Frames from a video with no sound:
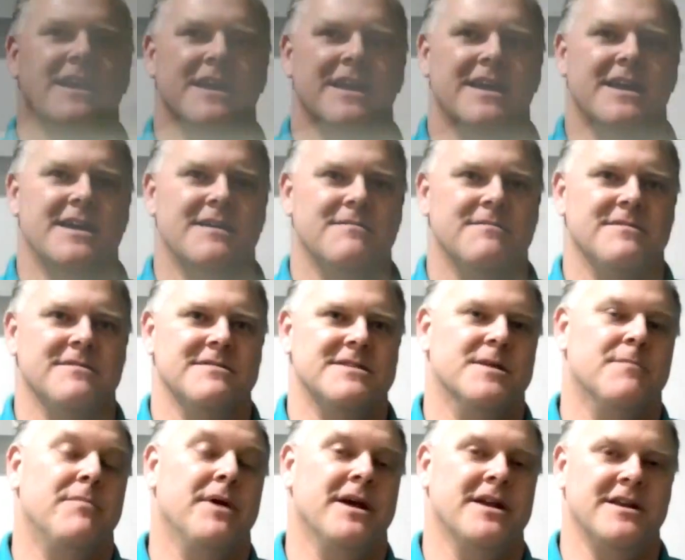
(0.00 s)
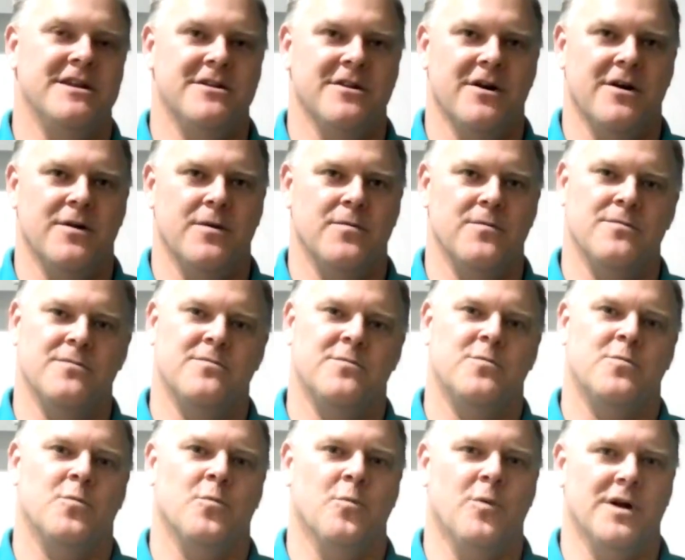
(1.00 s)
and depending on
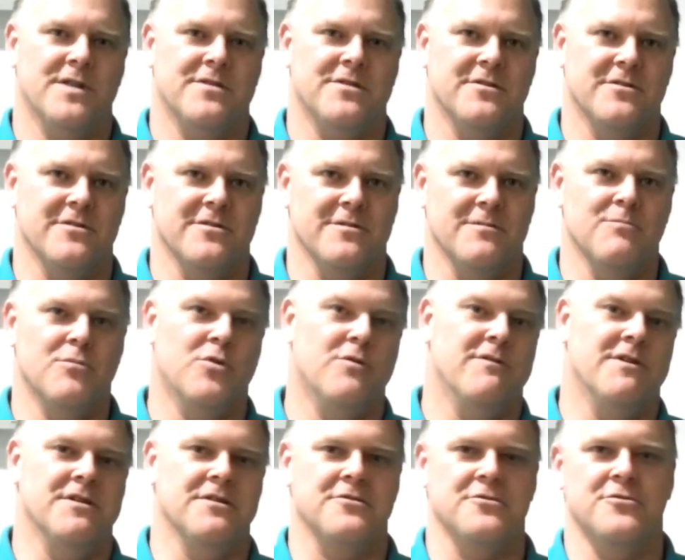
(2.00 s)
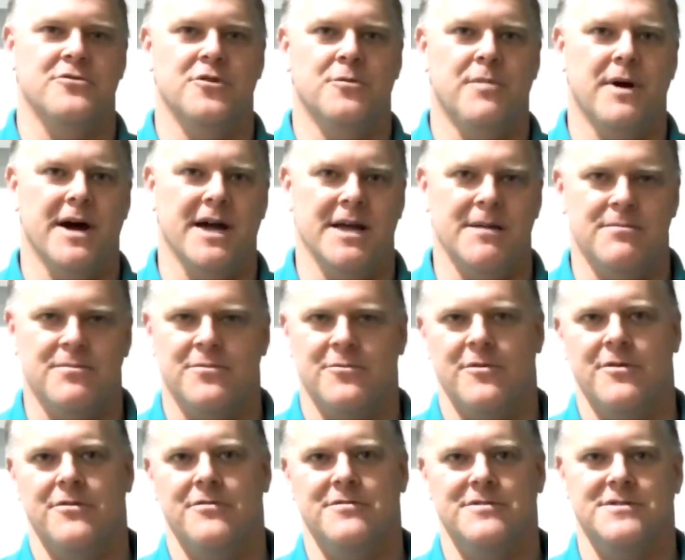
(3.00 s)
what they're moving through the pipe,
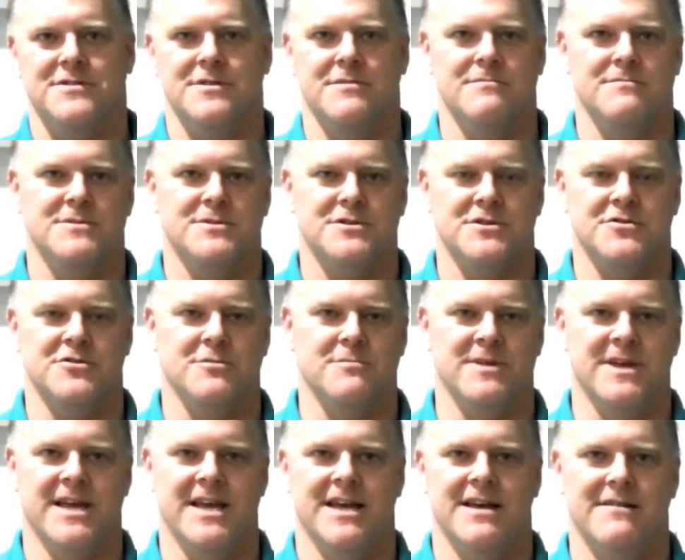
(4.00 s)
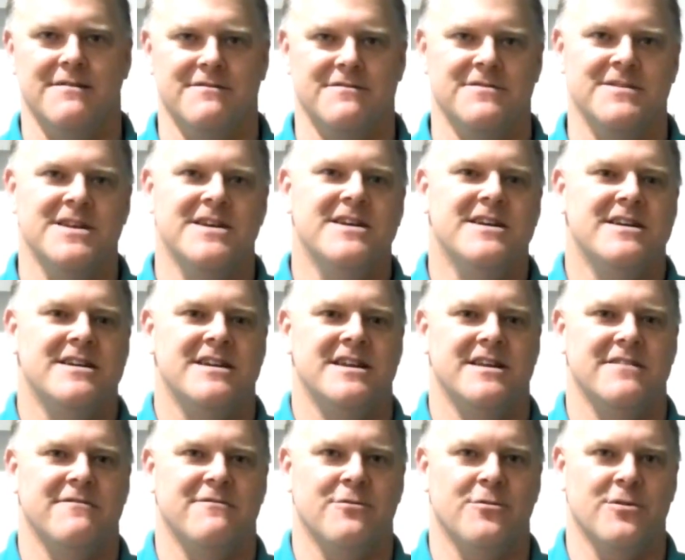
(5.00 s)
whether it's some serum they have
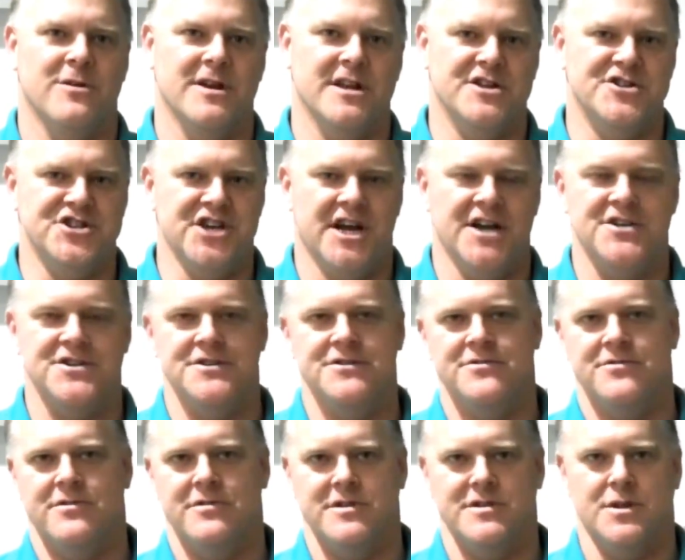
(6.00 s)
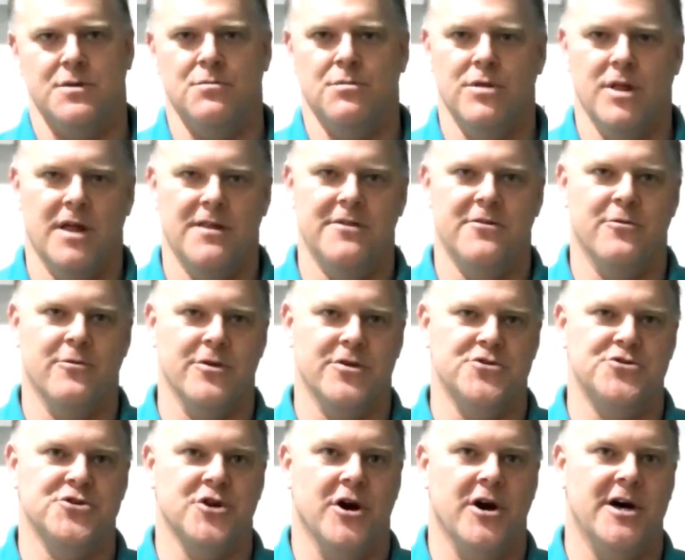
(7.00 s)
for an injection or it's the blood they're
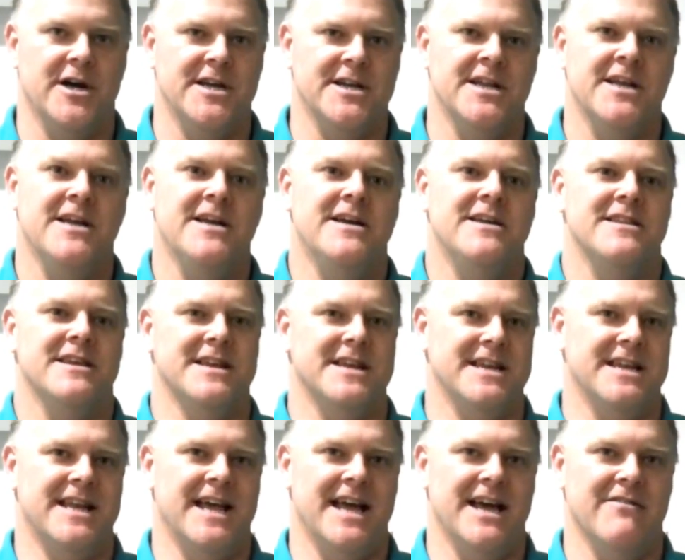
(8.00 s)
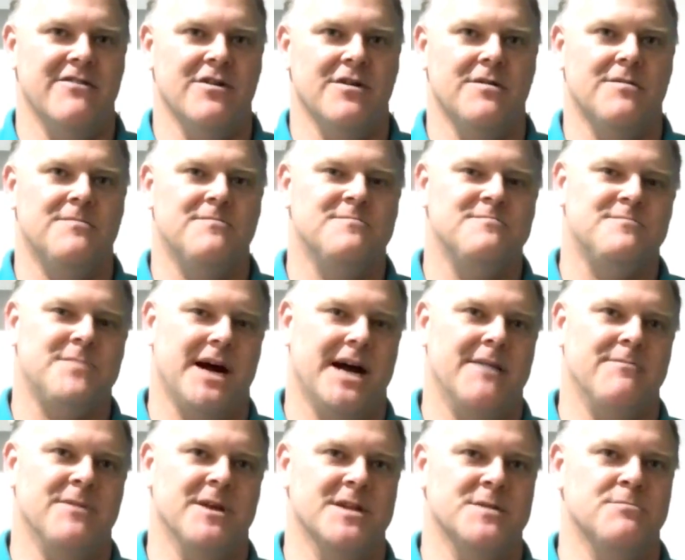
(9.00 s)
withdrawing, you need to have a
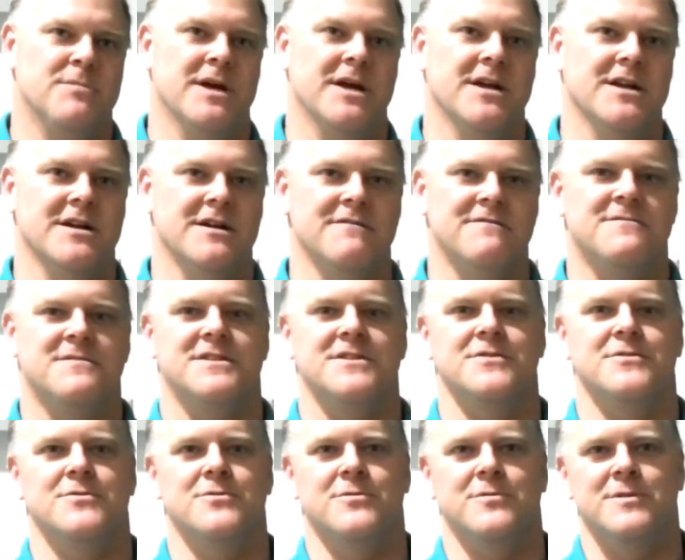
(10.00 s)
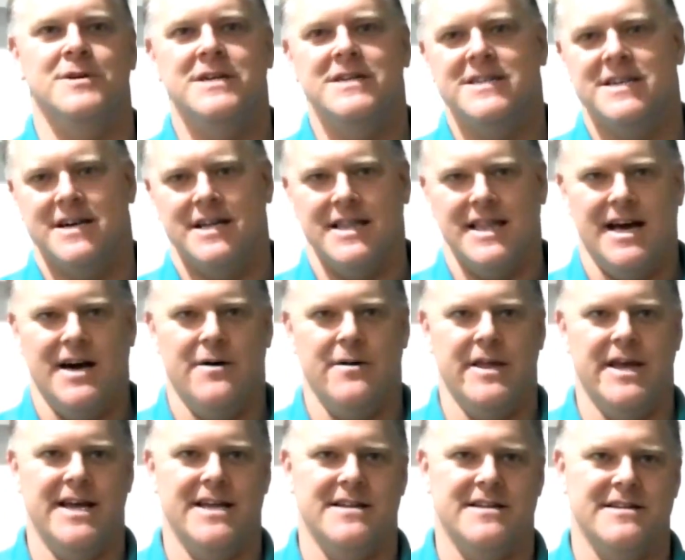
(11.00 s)
pipe that's big enough to allow
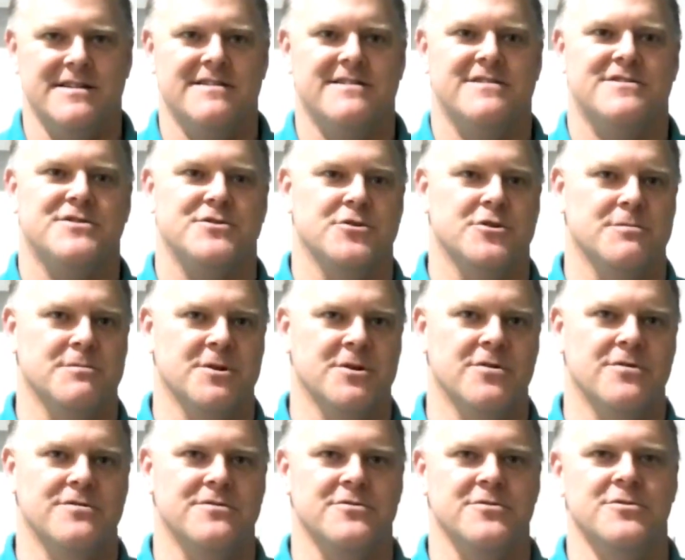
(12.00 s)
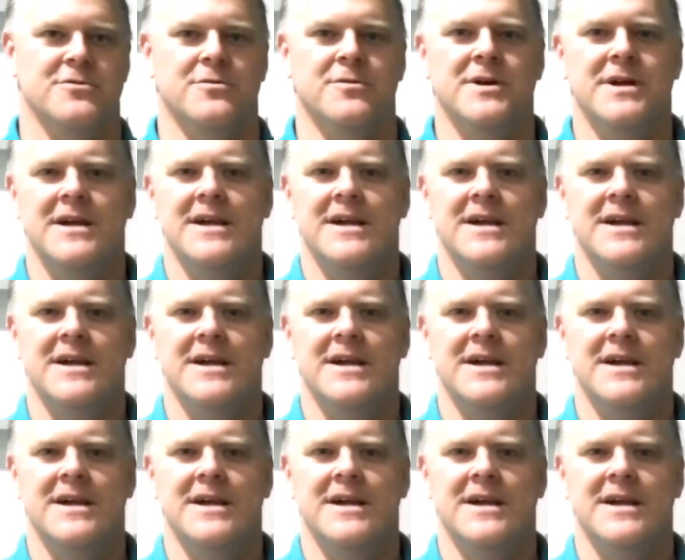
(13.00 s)
that serum to go through.